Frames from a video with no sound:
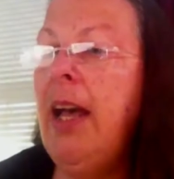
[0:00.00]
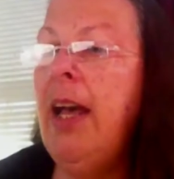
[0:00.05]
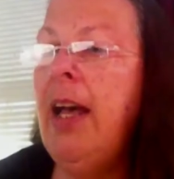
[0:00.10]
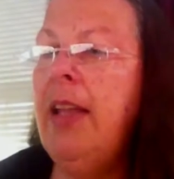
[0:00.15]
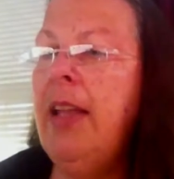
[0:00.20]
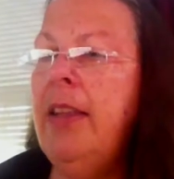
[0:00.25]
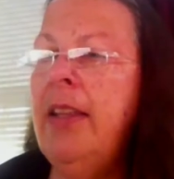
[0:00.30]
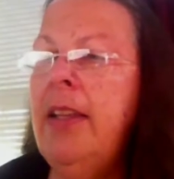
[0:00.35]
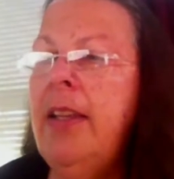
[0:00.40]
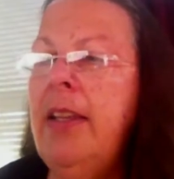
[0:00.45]

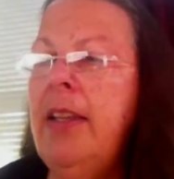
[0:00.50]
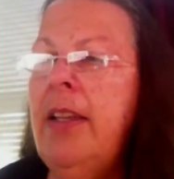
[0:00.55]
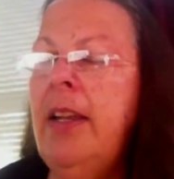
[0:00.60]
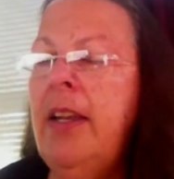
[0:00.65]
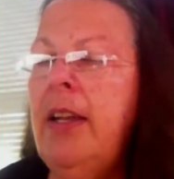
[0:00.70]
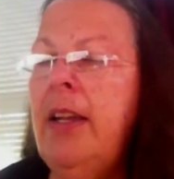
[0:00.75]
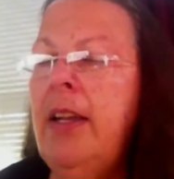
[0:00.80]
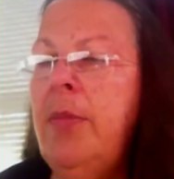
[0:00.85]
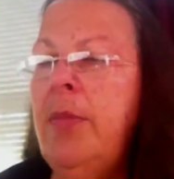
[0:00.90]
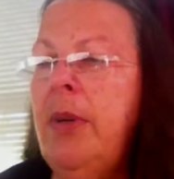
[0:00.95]

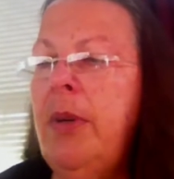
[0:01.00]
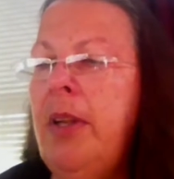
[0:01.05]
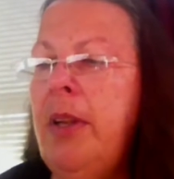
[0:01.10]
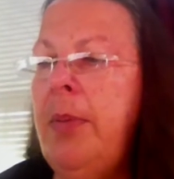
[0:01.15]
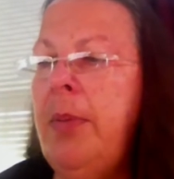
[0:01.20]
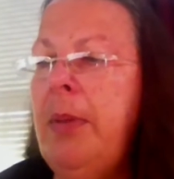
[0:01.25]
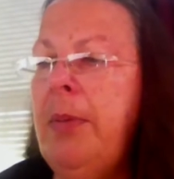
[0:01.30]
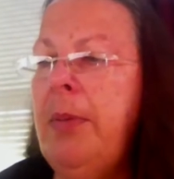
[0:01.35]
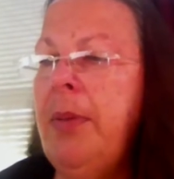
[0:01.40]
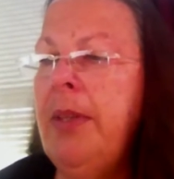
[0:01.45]
the one of the
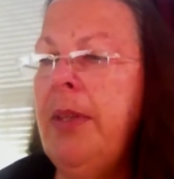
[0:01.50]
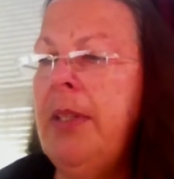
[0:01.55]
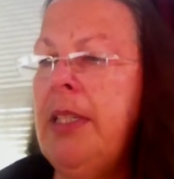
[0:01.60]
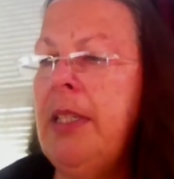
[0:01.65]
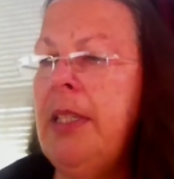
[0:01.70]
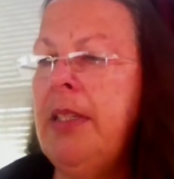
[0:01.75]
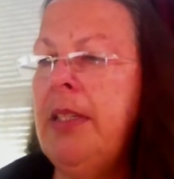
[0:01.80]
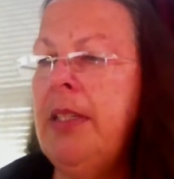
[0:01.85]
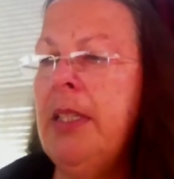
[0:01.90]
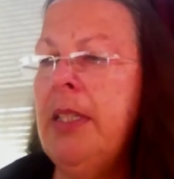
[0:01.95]
people that's
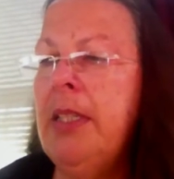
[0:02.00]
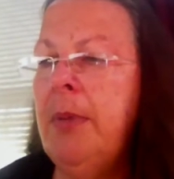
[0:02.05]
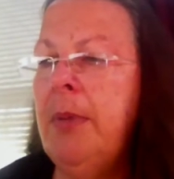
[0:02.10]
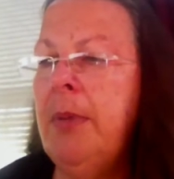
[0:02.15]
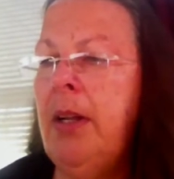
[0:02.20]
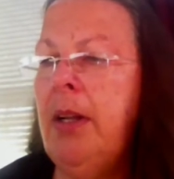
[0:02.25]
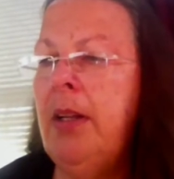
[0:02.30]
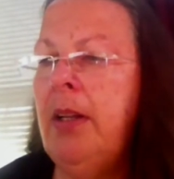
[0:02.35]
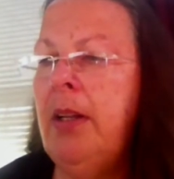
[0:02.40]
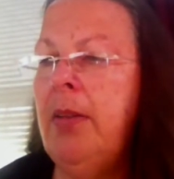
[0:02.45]
in the
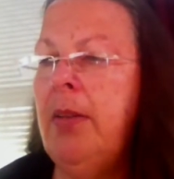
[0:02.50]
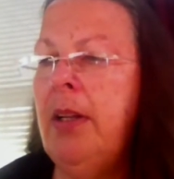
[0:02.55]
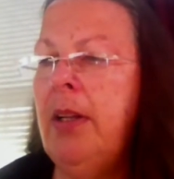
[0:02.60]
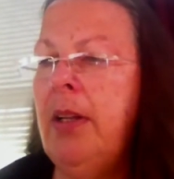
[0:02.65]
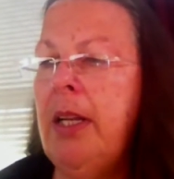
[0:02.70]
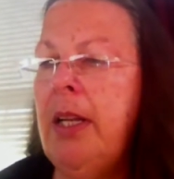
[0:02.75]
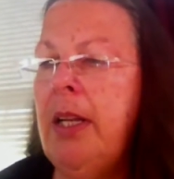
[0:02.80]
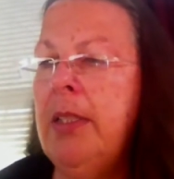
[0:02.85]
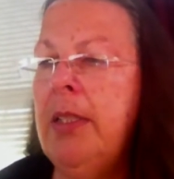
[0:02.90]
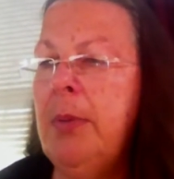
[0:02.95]
small
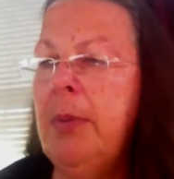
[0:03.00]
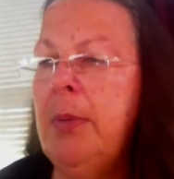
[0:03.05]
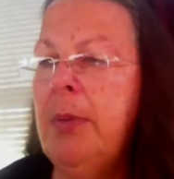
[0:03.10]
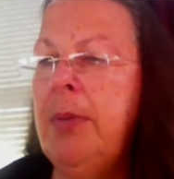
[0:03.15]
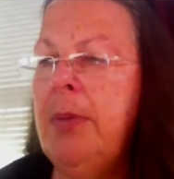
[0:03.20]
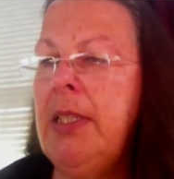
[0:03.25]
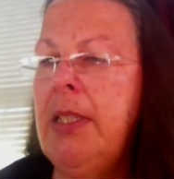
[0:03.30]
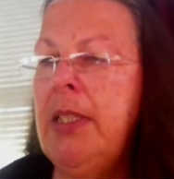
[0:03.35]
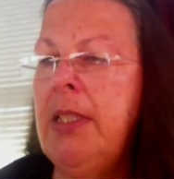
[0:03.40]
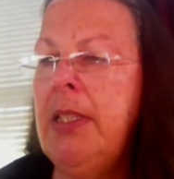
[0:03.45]

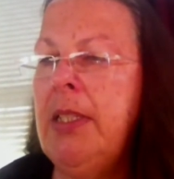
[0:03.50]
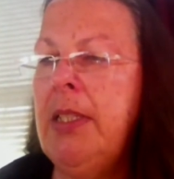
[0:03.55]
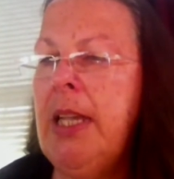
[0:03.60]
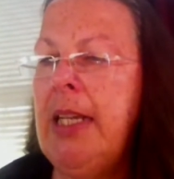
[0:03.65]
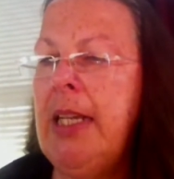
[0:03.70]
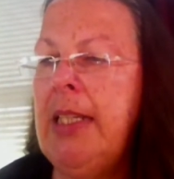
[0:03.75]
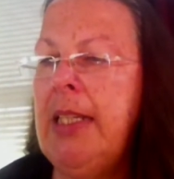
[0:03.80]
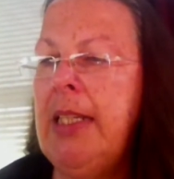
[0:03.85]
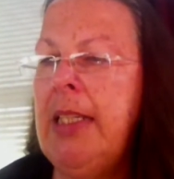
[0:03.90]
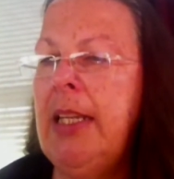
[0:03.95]
business
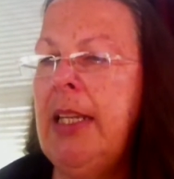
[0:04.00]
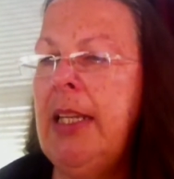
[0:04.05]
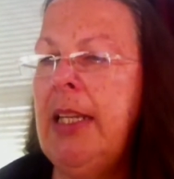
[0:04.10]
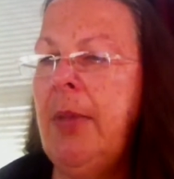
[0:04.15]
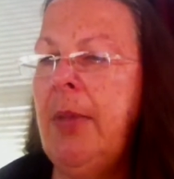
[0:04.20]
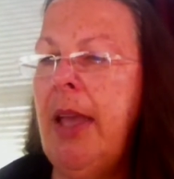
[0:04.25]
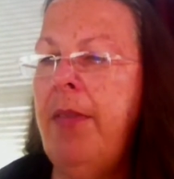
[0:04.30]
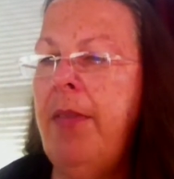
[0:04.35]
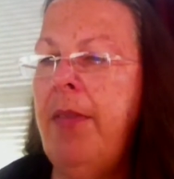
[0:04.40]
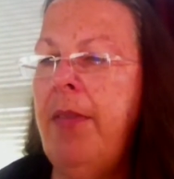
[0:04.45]
task team
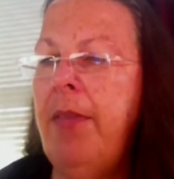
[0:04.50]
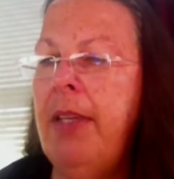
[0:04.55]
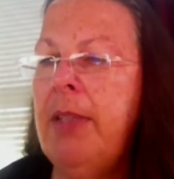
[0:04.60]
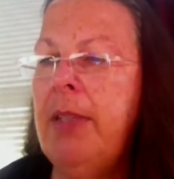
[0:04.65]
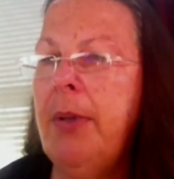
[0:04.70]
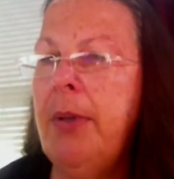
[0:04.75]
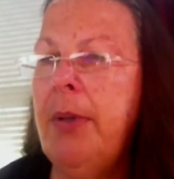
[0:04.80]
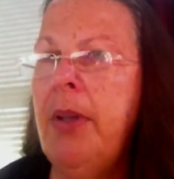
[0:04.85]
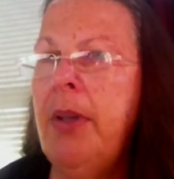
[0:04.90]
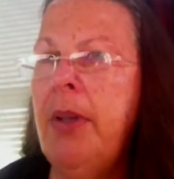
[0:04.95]
at
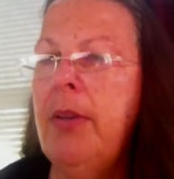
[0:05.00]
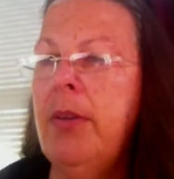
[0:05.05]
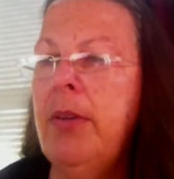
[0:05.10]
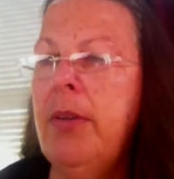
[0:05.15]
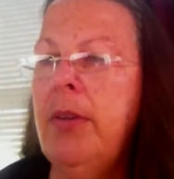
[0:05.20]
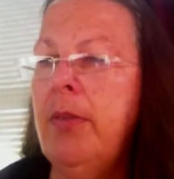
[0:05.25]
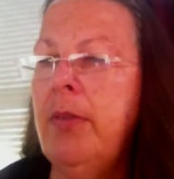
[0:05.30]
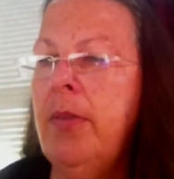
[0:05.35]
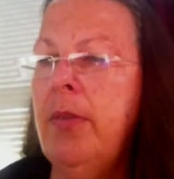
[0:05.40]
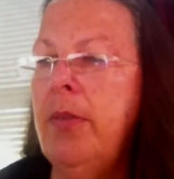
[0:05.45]
Facebook
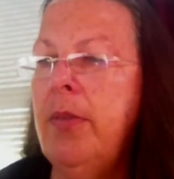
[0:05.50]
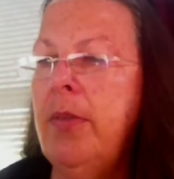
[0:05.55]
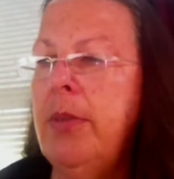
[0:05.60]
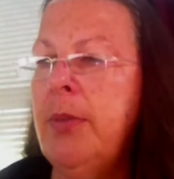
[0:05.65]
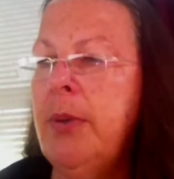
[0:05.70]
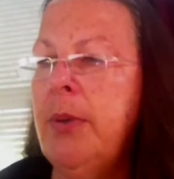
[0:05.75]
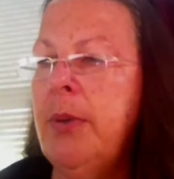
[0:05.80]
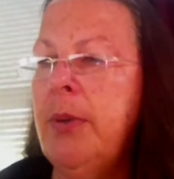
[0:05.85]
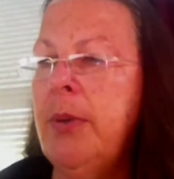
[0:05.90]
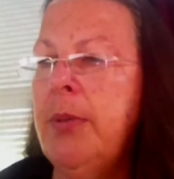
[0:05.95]
was
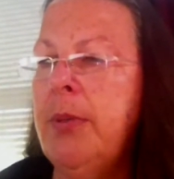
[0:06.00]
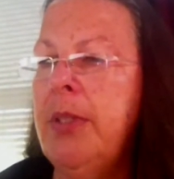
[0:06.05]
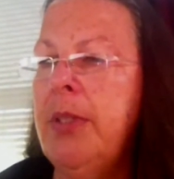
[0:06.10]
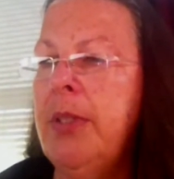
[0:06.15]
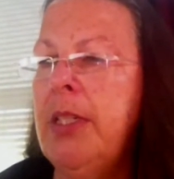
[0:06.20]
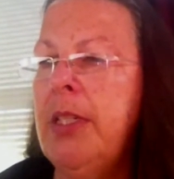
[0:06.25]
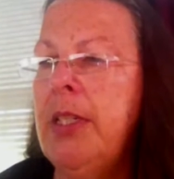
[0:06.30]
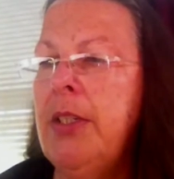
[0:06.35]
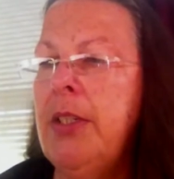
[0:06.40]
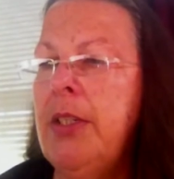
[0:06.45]
one of the
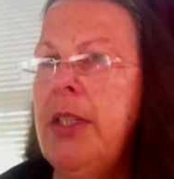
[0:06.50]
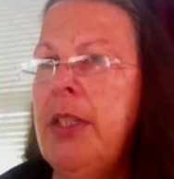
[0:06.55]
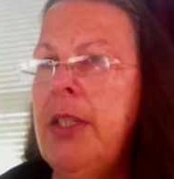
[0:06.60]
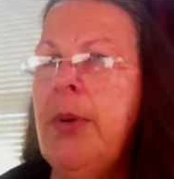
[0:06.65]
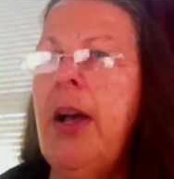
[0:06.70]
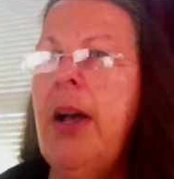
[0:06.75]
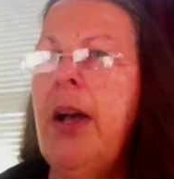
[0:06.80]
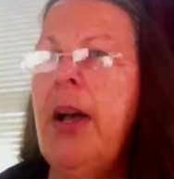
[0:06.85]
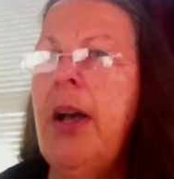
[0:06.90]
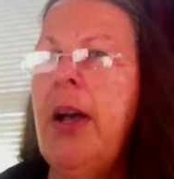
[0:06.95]
presenters as well.